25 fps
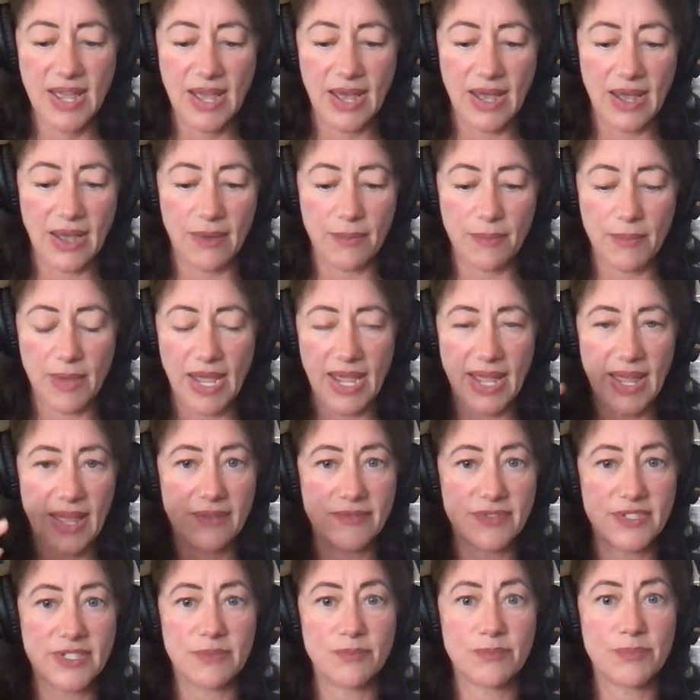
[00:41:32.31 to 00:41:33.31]
Um, I have
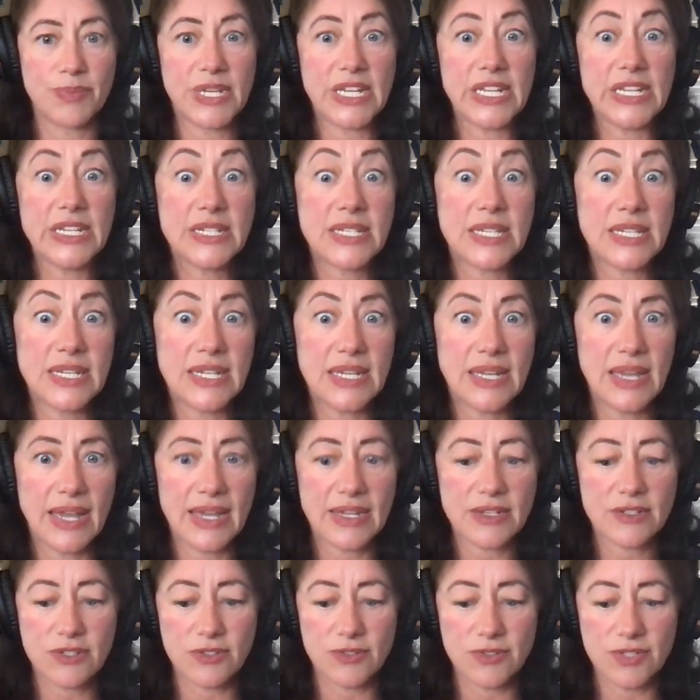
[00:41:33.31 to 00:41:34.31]
some PT
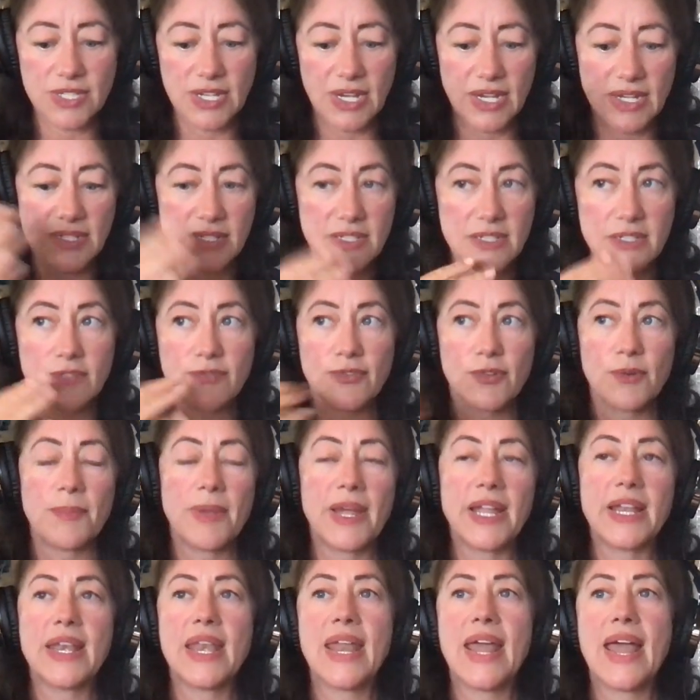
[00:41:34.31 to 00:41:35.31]
exercises for
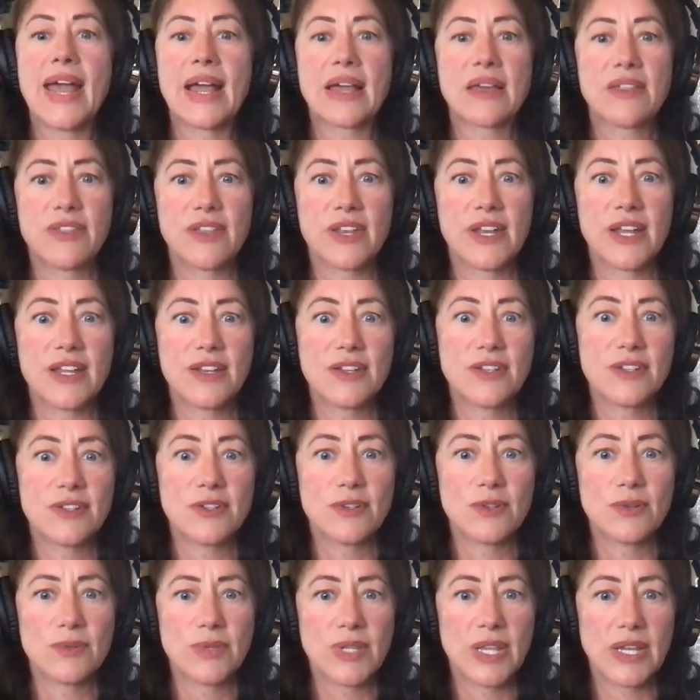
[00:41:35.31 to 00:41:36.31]
my neck that I
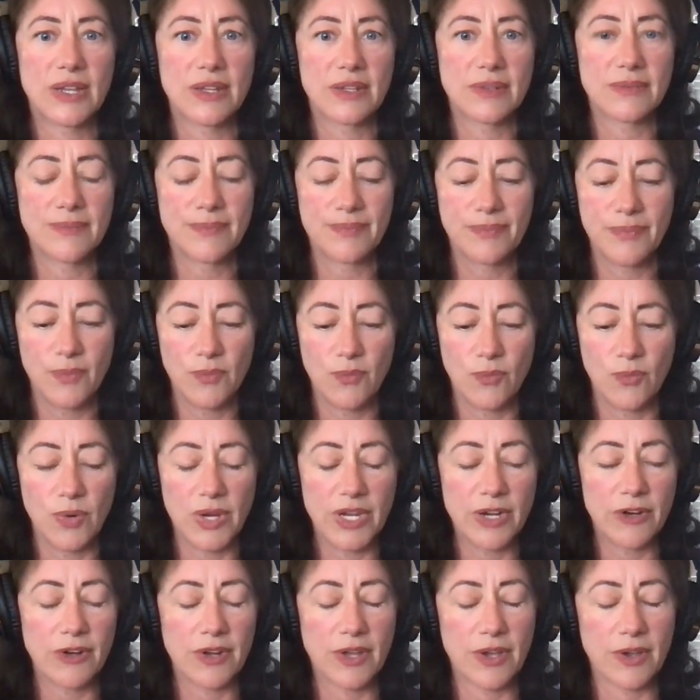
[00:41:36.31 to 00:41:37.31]
do like a
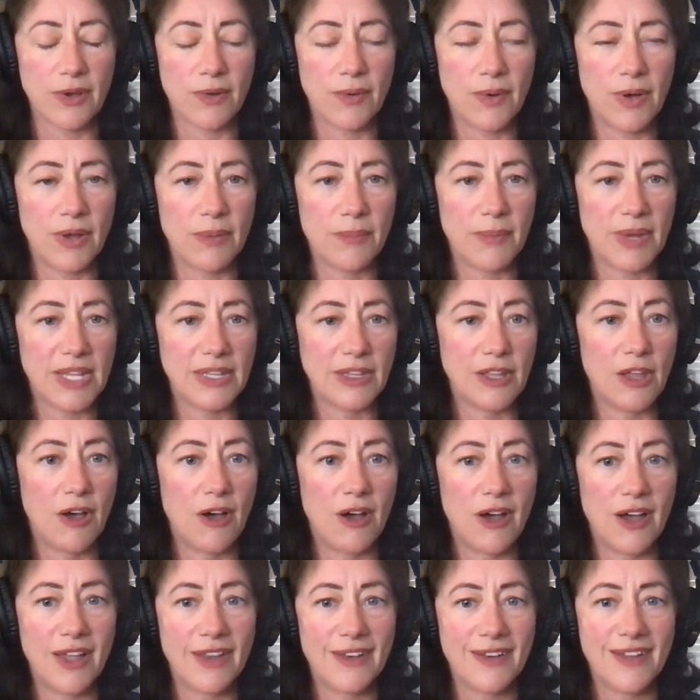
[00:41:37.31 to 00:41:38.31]
weirdo on my
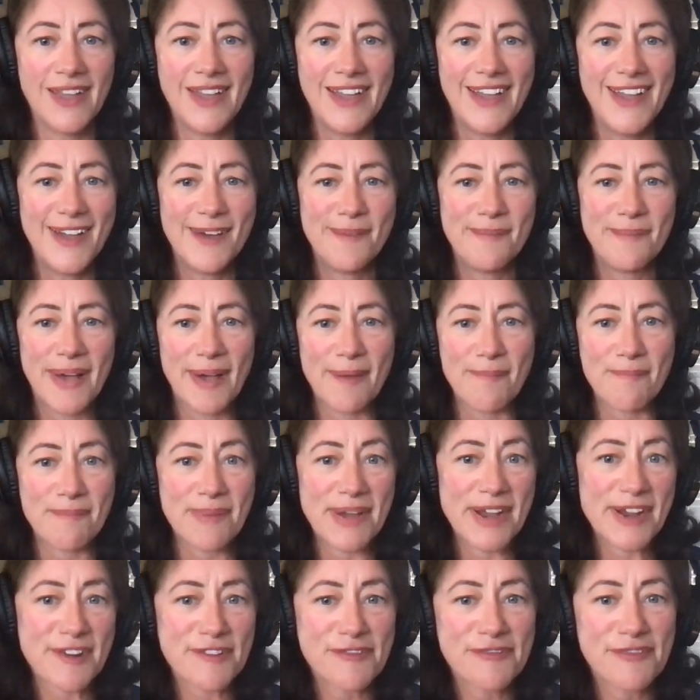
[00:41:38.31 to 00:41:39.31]
lawn I'm
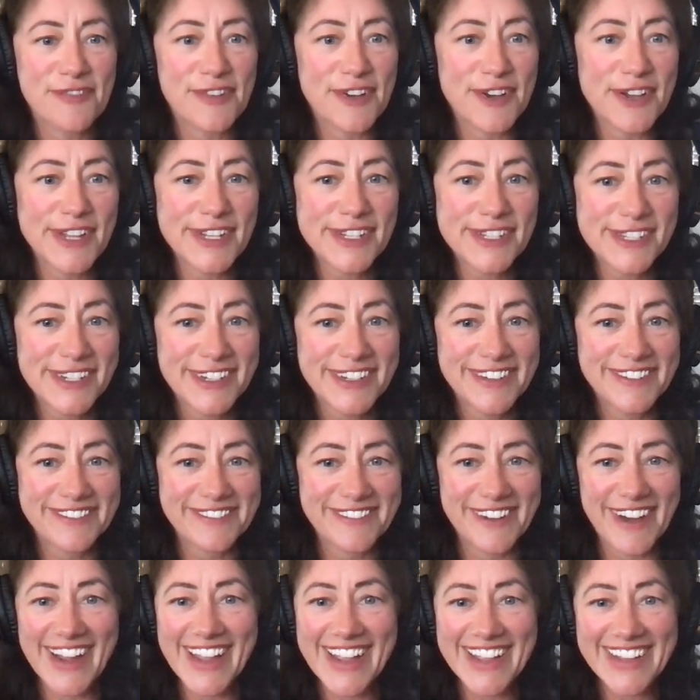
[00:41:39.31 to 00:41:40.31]
barefoot,
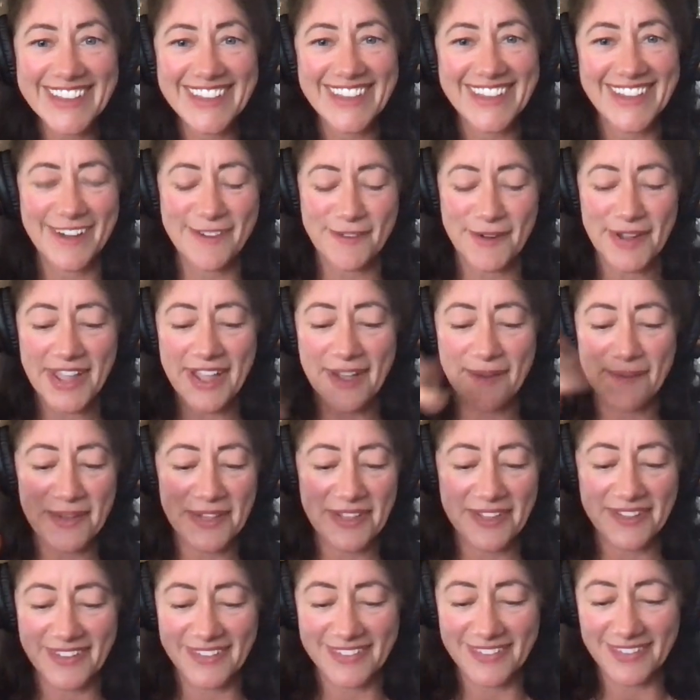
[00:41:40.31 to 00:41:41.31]
right? That way I'm
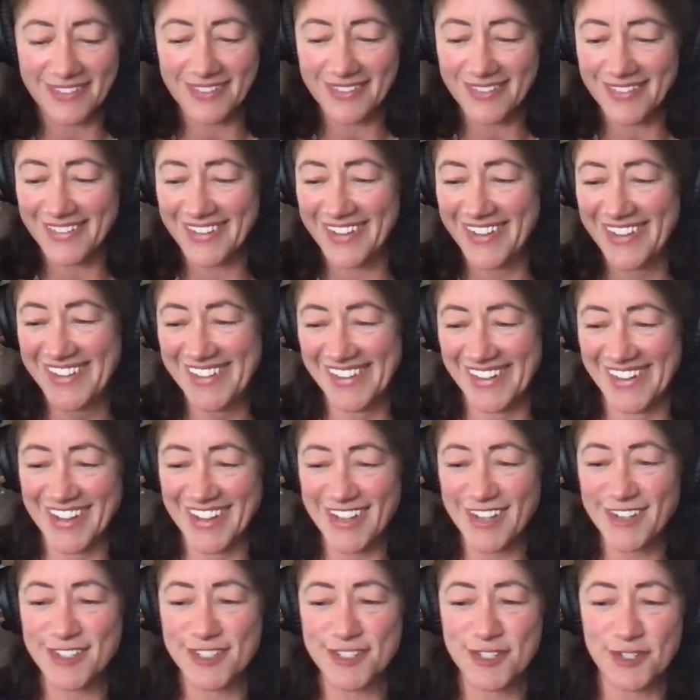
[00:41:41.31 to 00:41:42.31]
a, a,
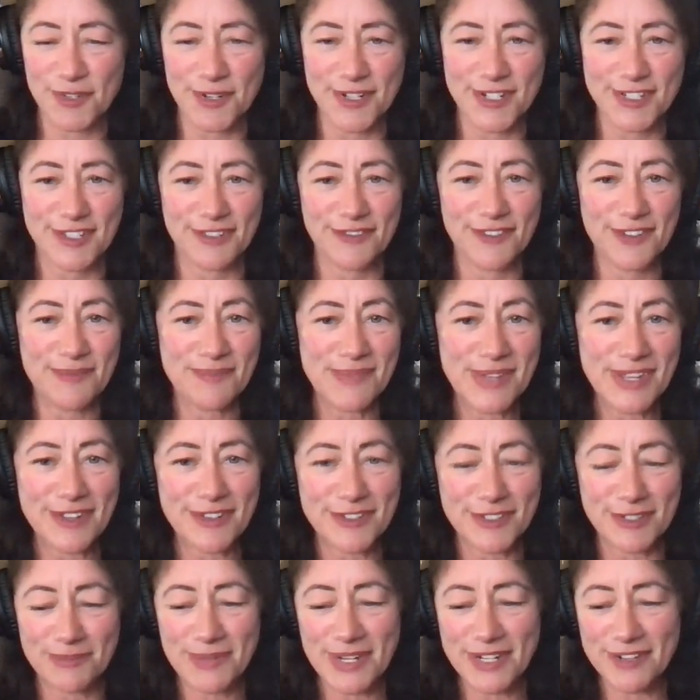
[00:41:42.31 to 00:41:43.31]
a, source of
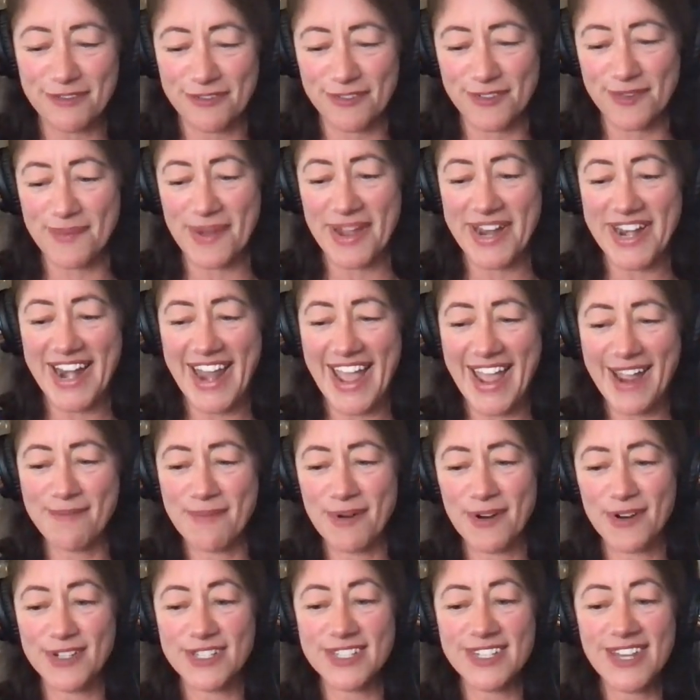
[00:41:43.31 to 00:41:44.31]
amusement for my
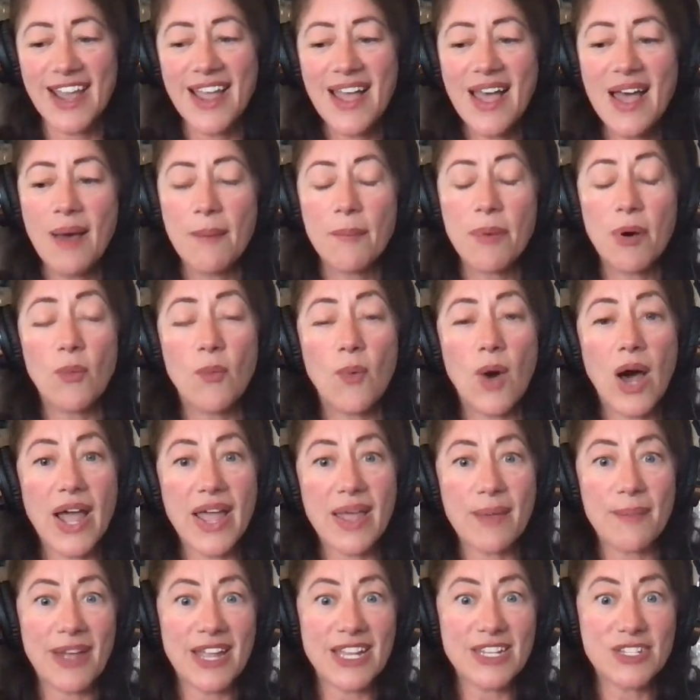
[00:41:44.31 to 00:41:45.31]
neighbors. But why
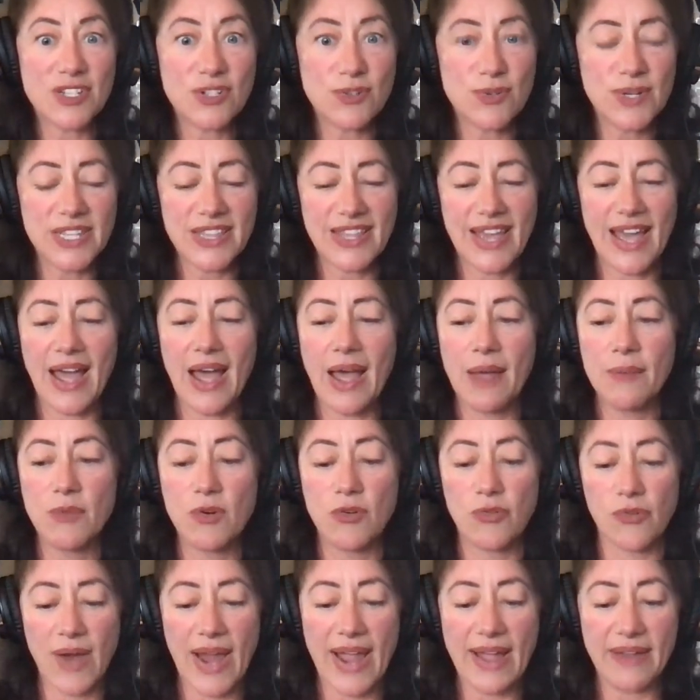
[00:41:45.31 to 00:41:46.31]
am I doing that? I'm
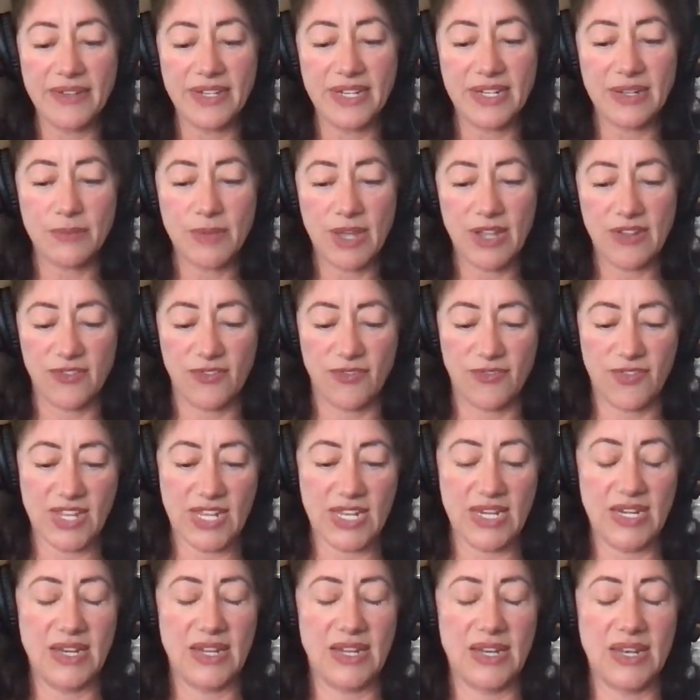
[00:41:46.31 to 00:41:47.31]
grounding my
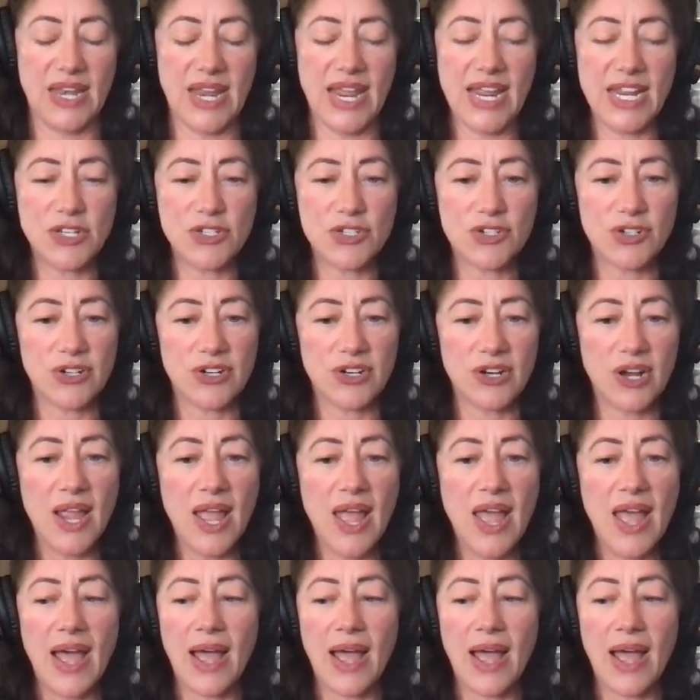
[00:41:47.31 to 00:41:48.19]
feet in nature.